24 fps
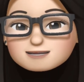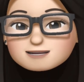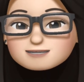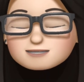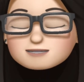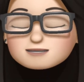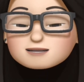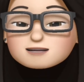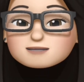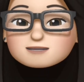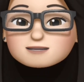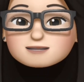
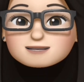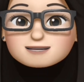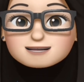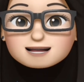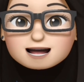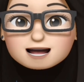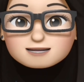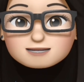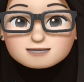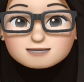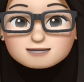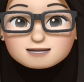emphasize the
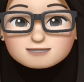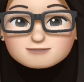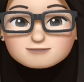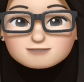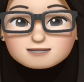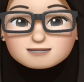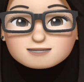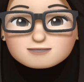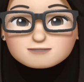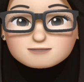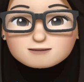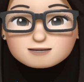
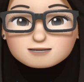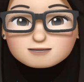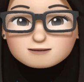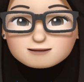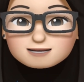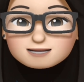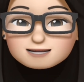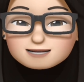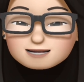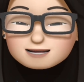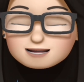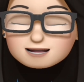Scandinavian
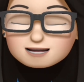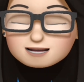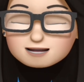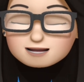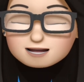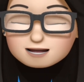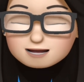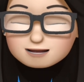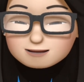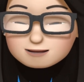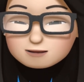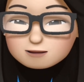minimalist
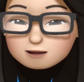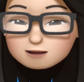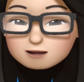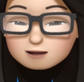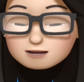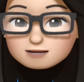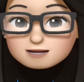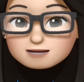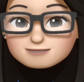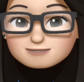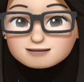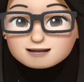aesthetic
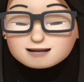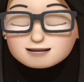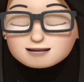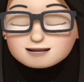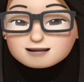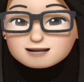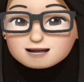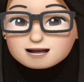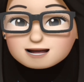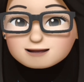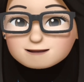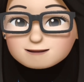to
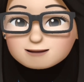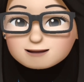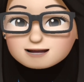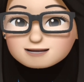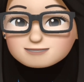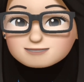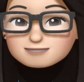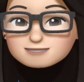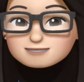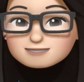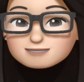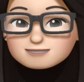justify their high
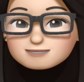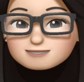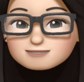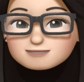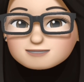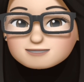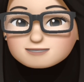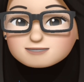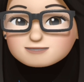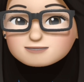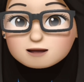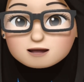
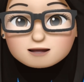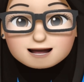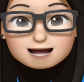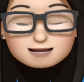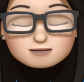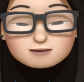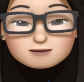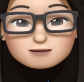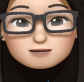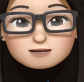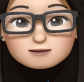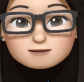prices, but
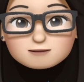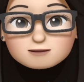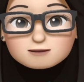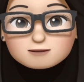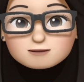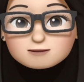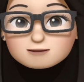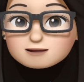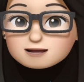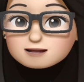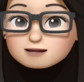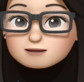are actually
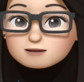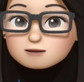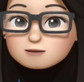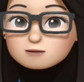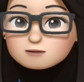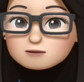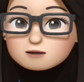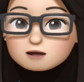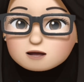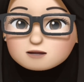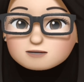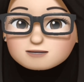produced at a
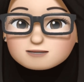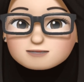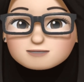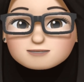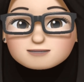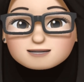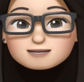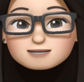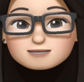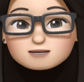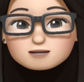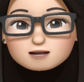low
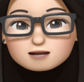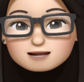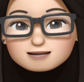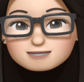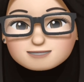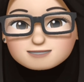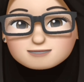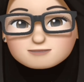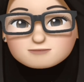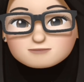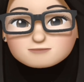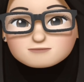cost in
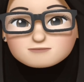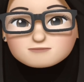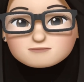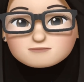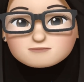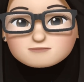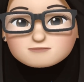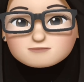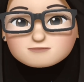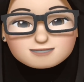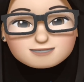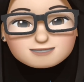China.
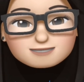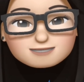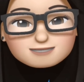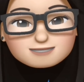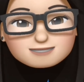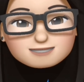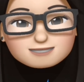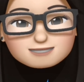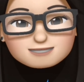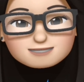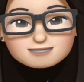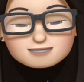
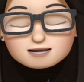Phrases